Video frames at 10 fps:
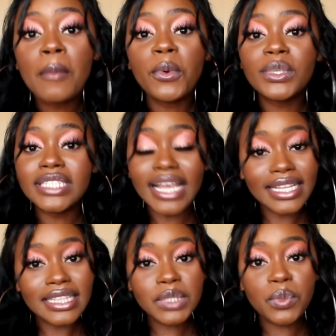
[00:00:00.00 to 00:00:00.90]
I'm going to
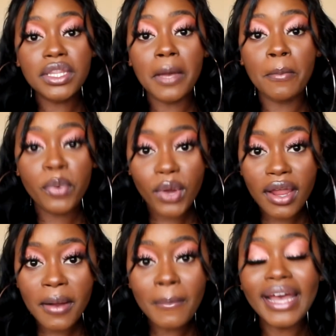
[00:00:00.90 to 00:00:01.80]
end this with a
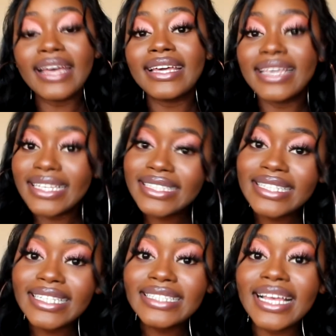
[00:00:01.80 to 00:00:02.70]
prayer, my air
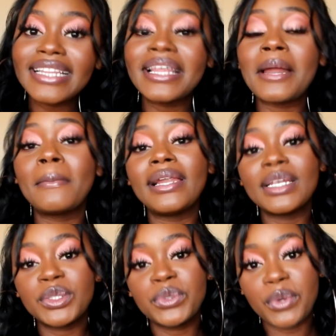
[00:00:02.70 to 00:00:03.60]
kisses, and then I'm gonna
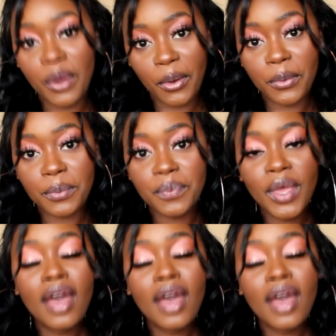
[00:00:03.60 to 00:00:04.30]
let you go.